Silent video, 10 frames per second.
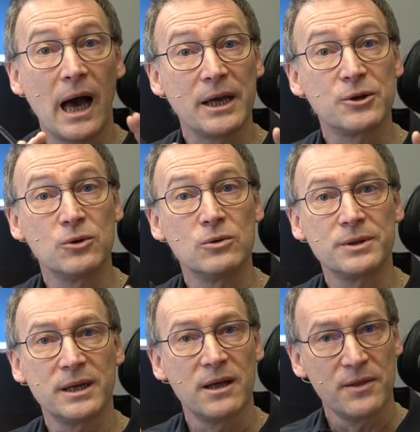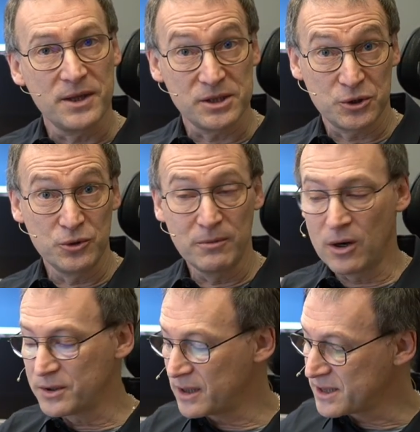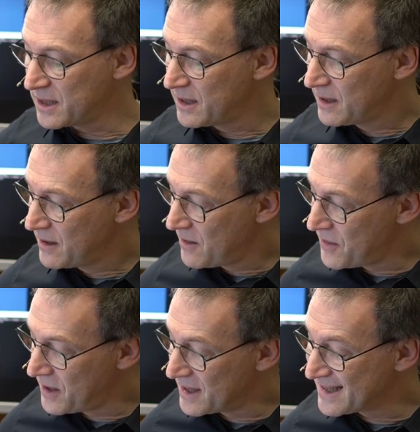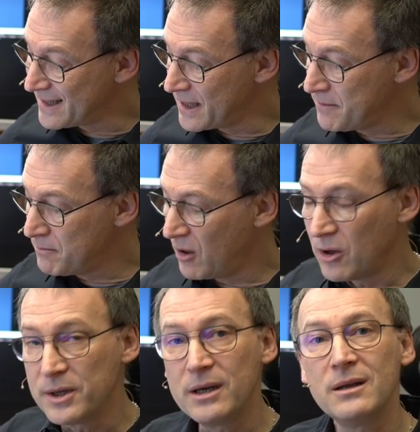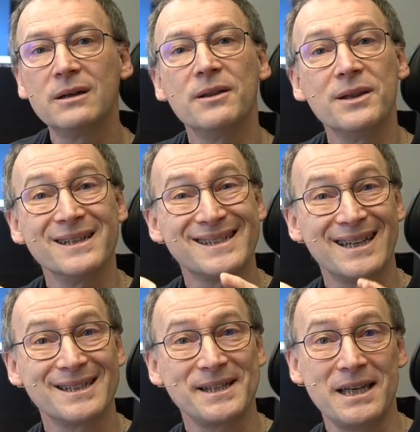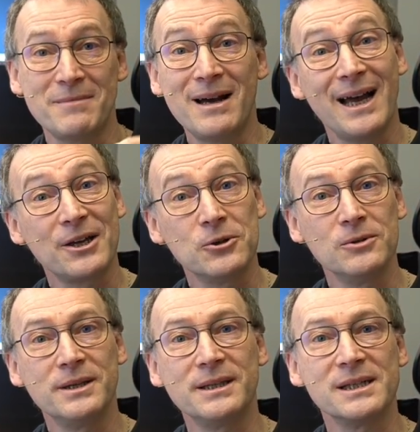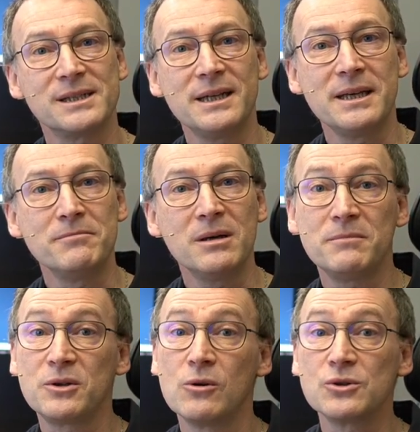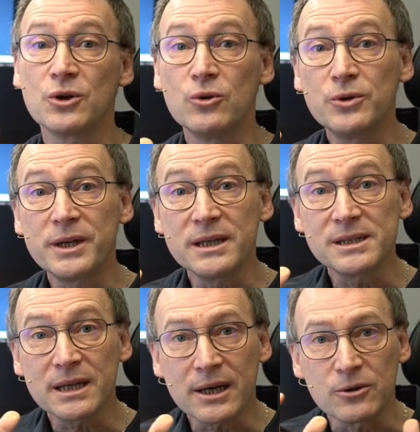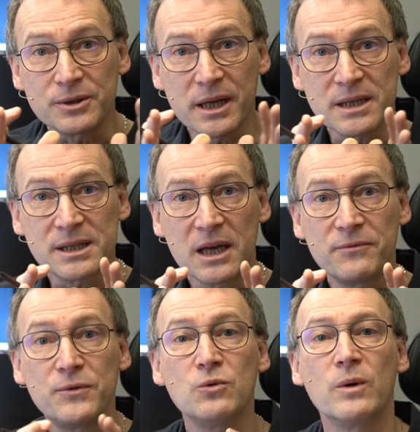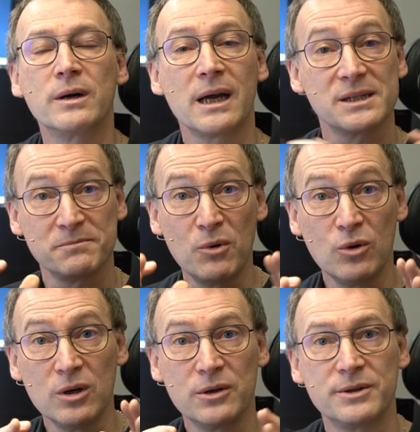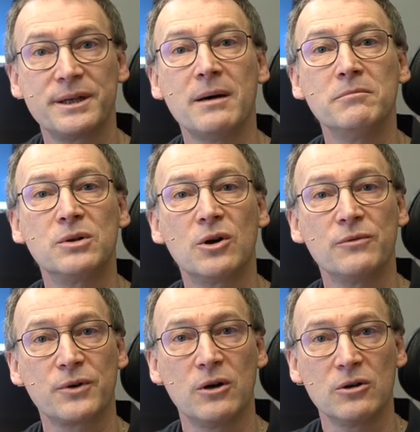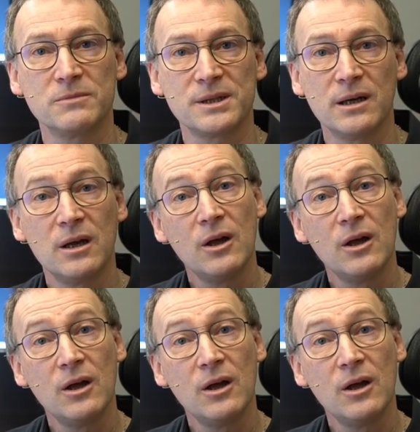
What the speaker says: I called these two models the slim model, the star schema. I called it slim because audience contains a smaller number of columns,